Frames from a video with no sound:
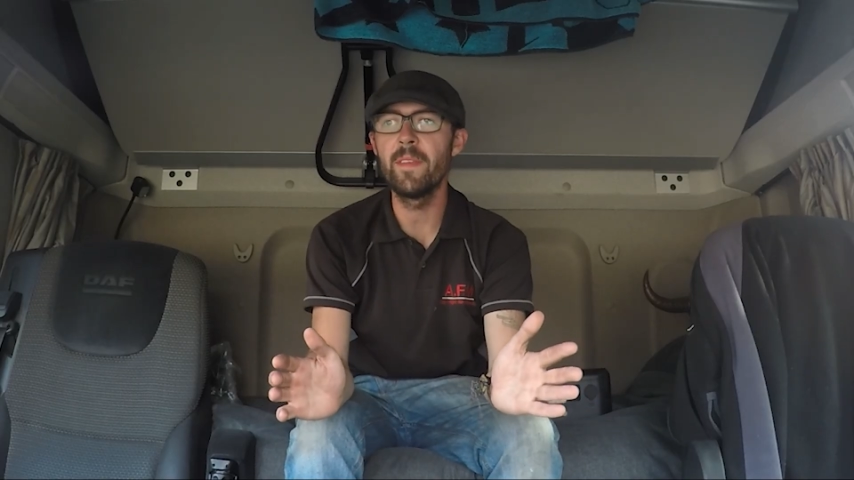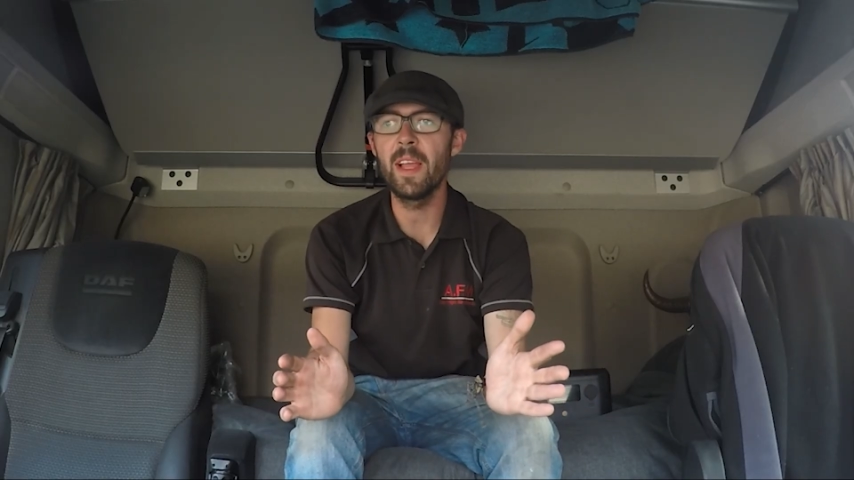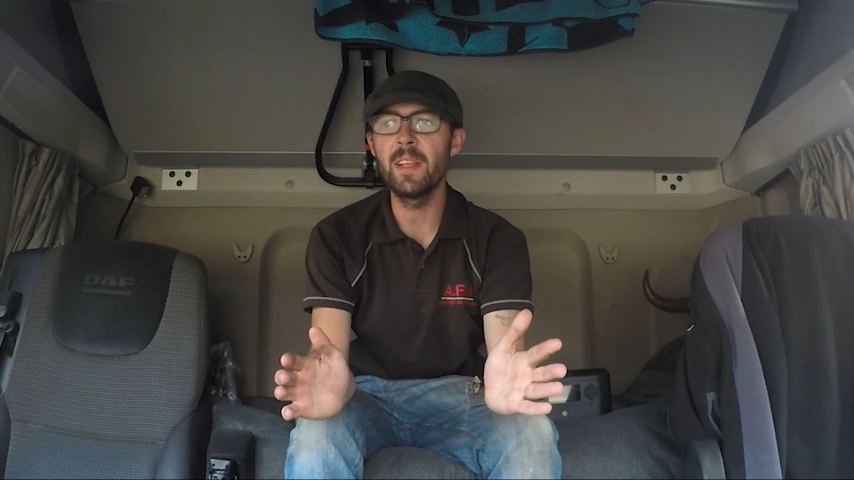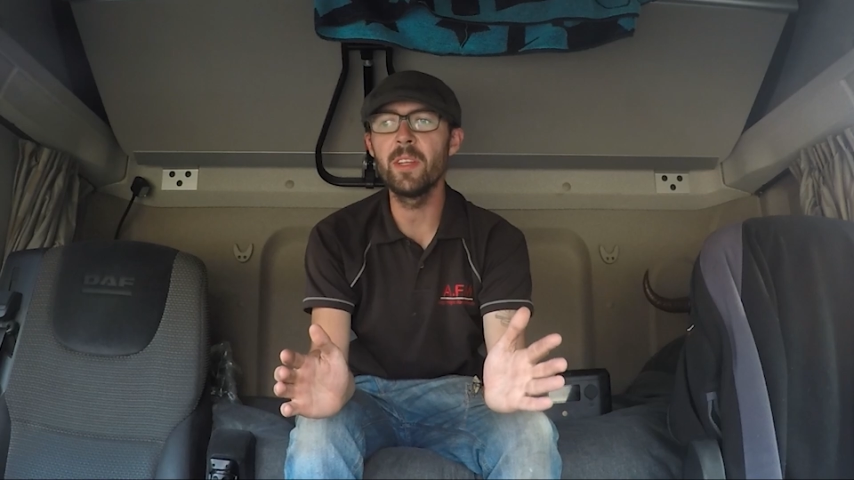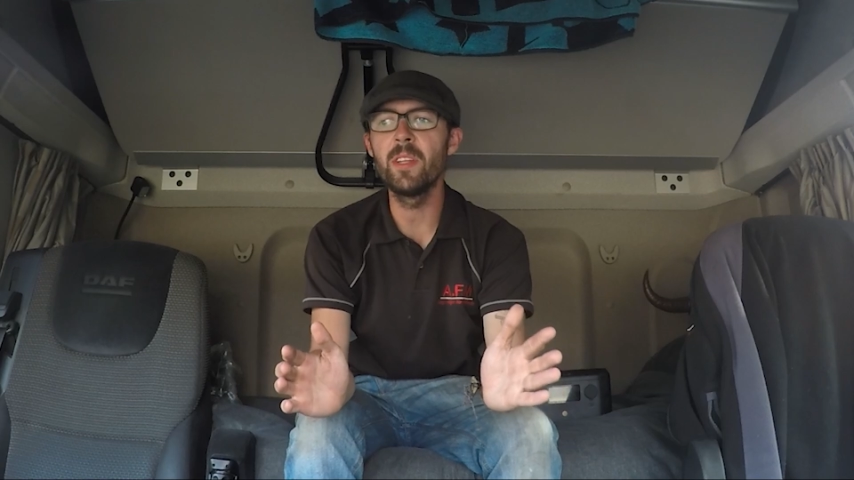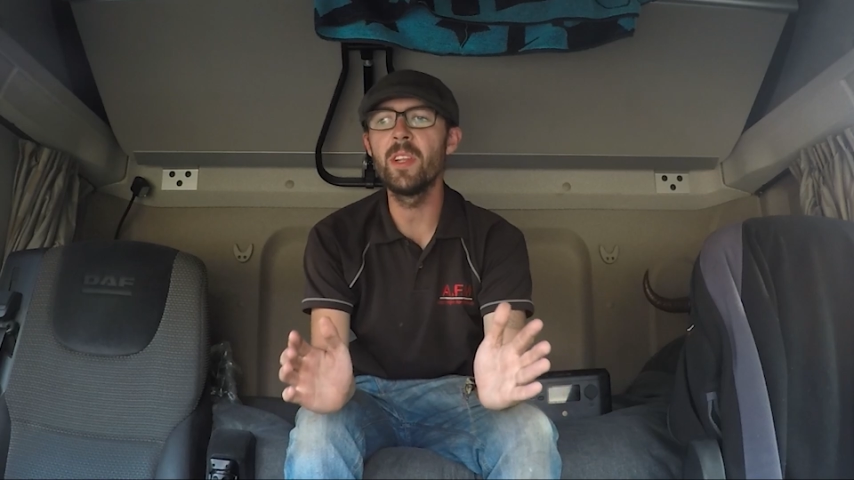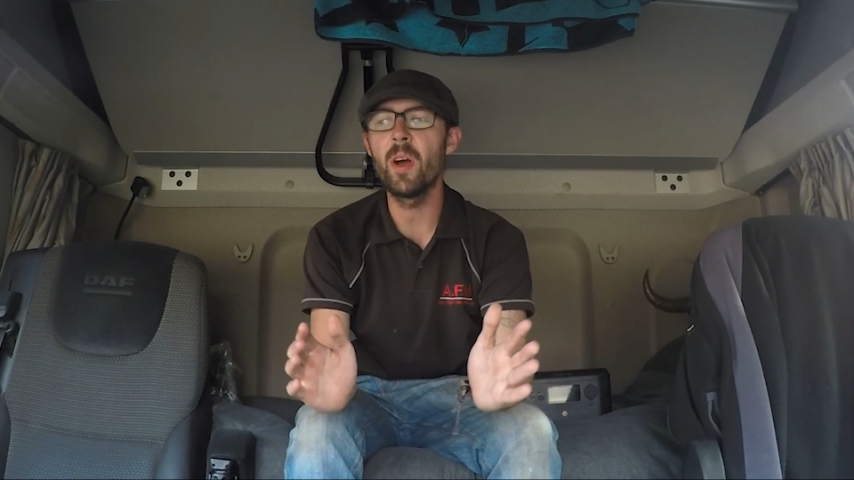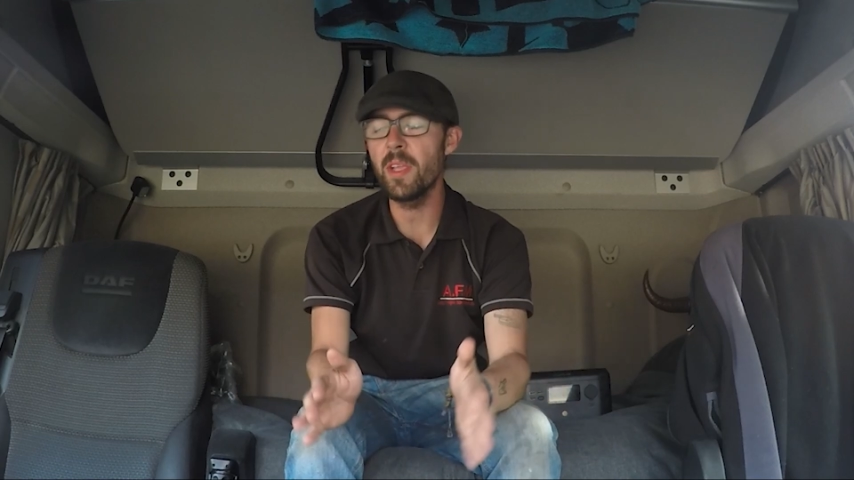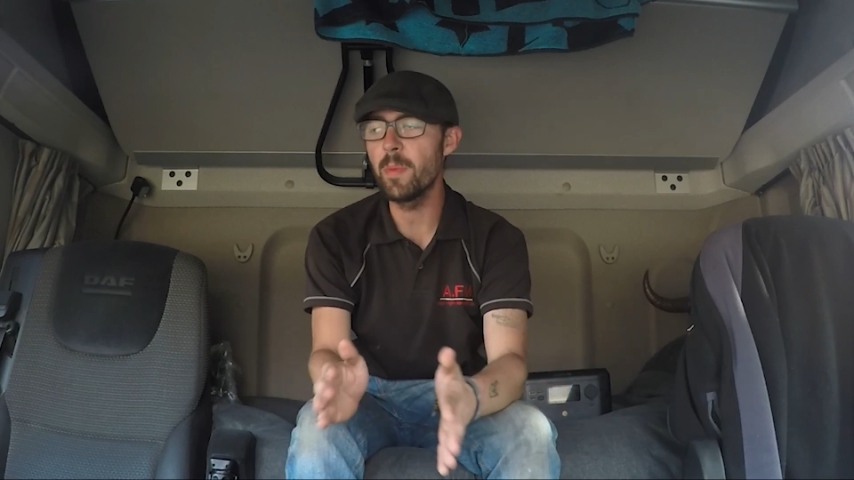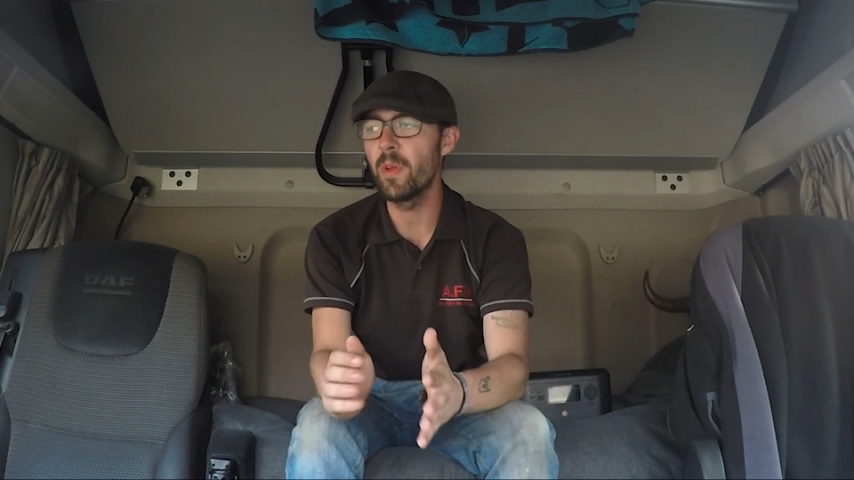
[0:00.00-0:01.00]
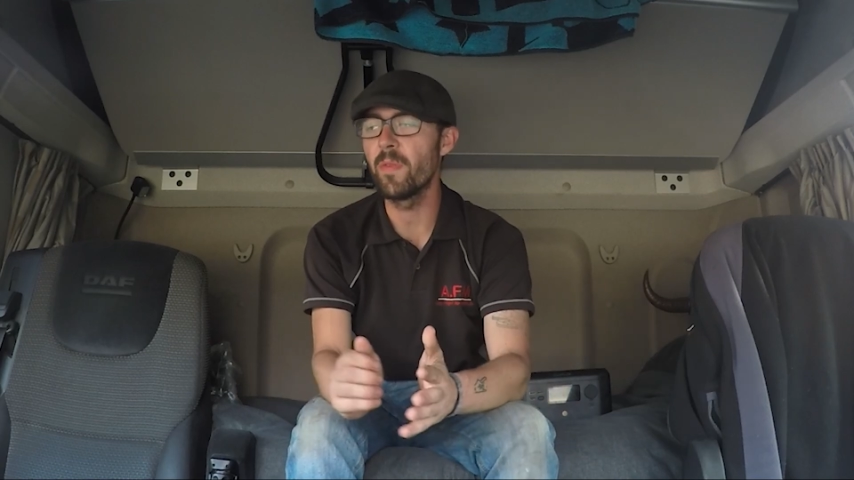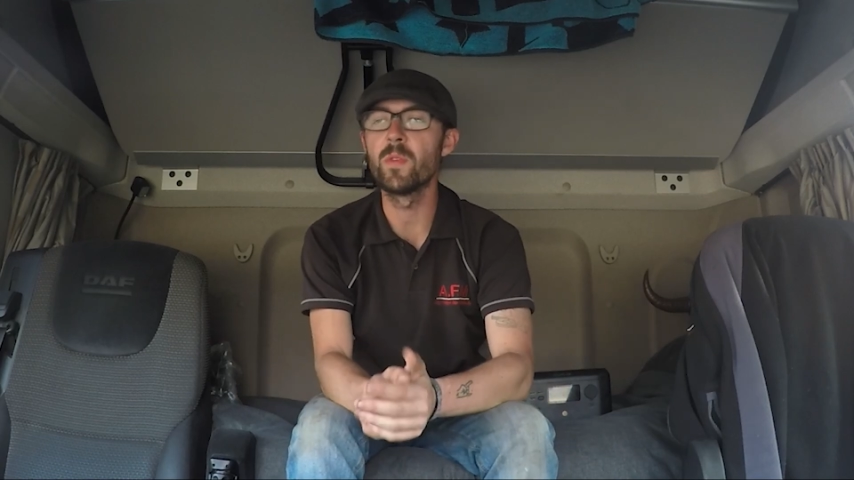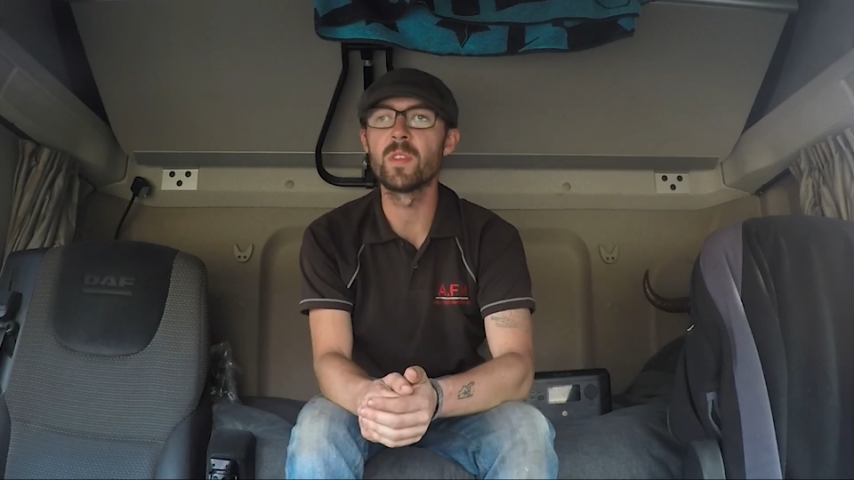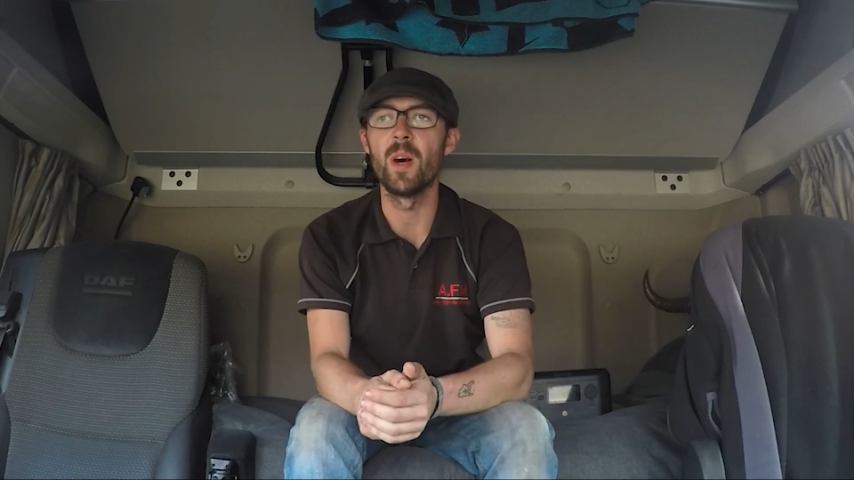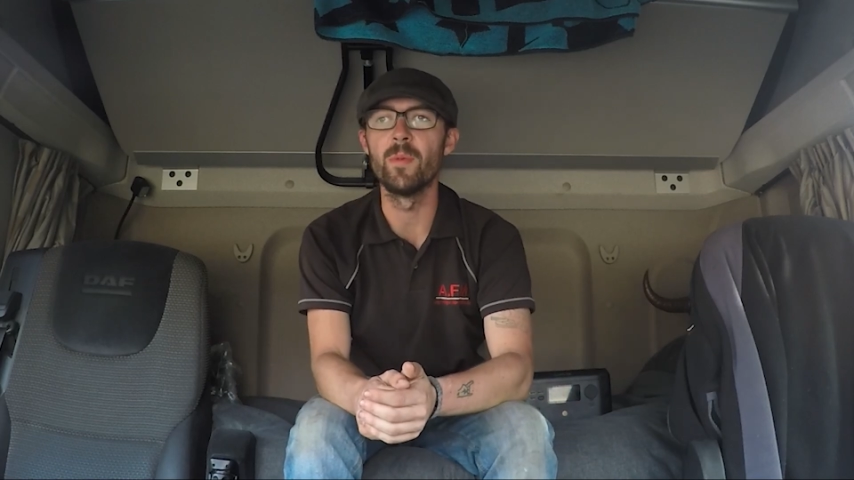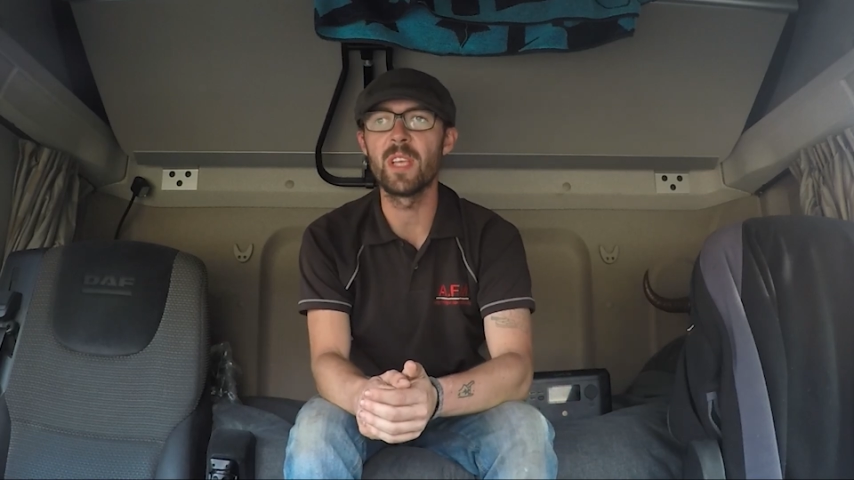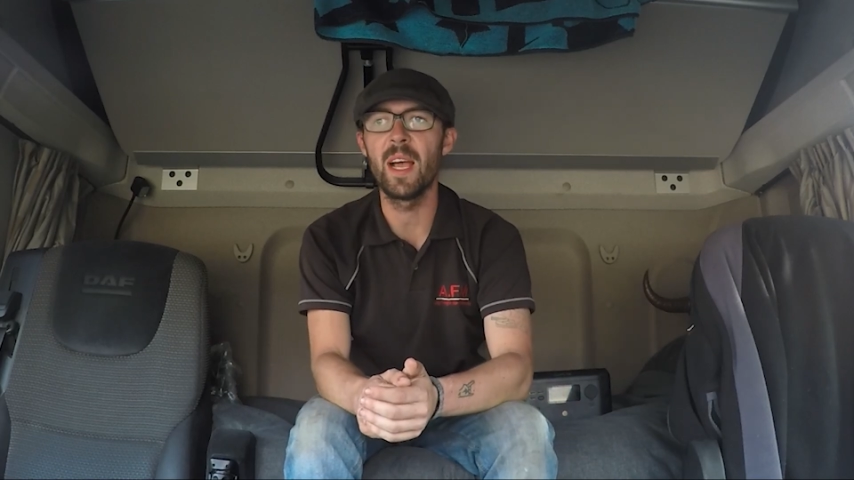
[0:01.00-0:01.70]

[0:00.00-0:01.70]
and good night, you beautiful souls.